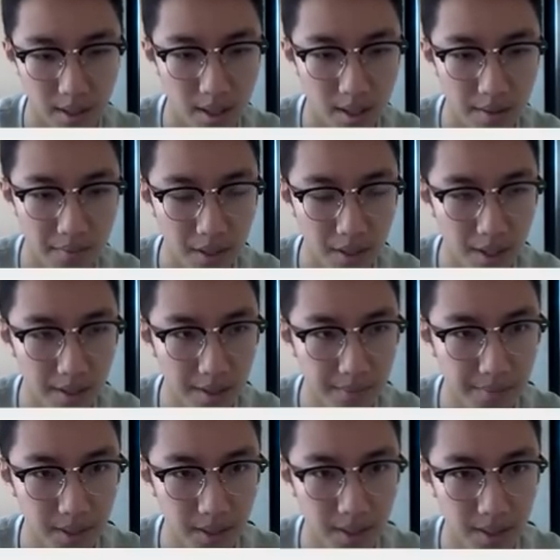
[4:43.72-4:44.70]
I have a lot
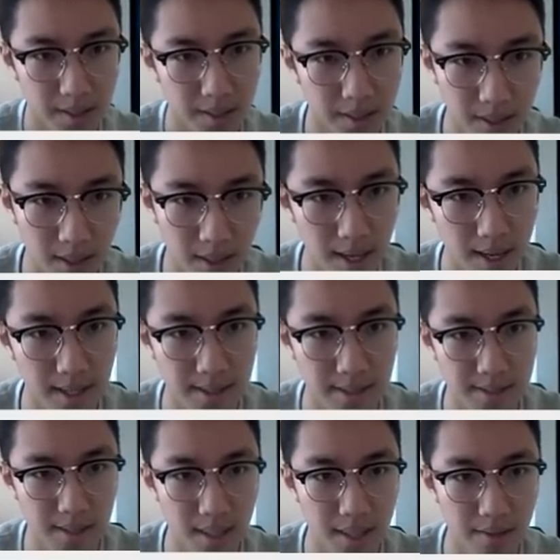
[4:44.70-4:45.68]
of uh,
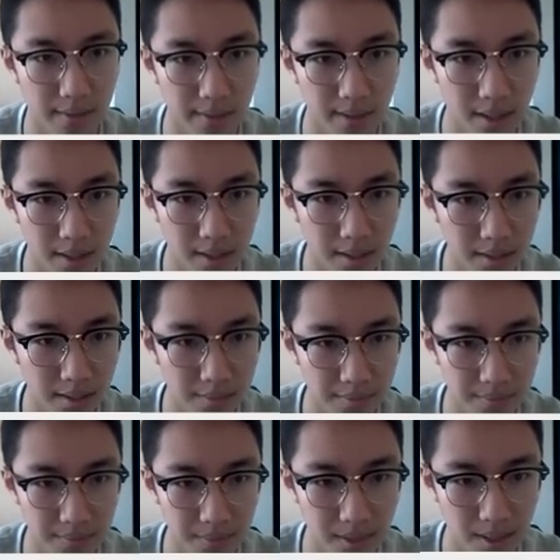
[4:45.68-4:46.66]
clients and I have a lot of
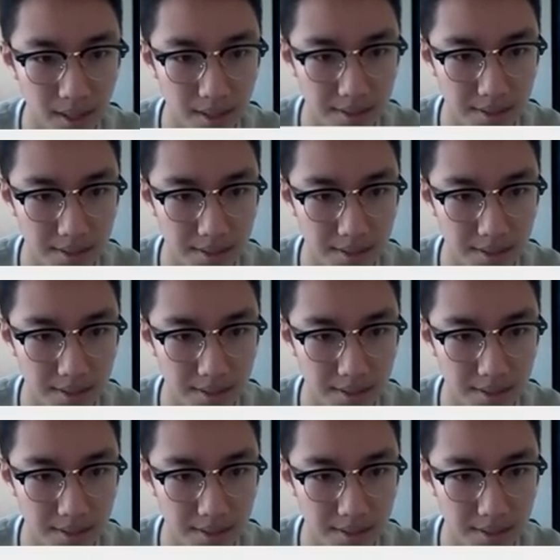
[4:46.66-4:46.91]
uh,